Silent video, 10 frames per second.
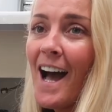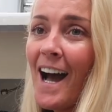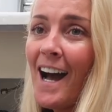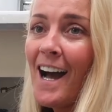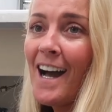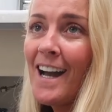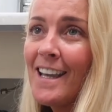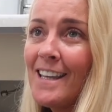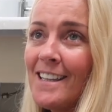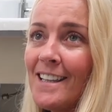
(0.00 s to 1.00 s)

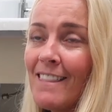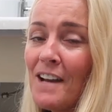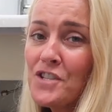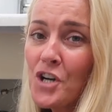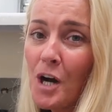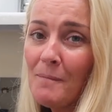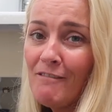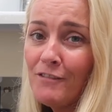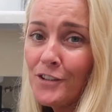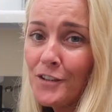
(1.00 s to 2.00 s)
I left a
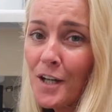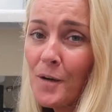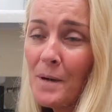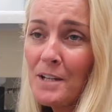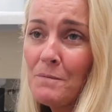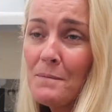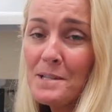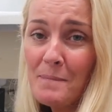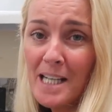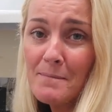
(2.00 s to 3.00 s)
comment for her when we
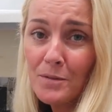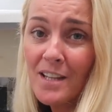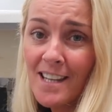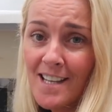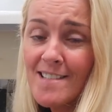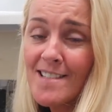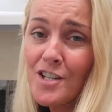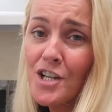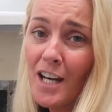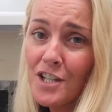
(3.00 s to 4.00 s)
were speaking about the thirty
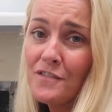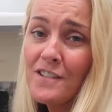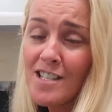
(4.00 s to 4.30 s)
day challenge for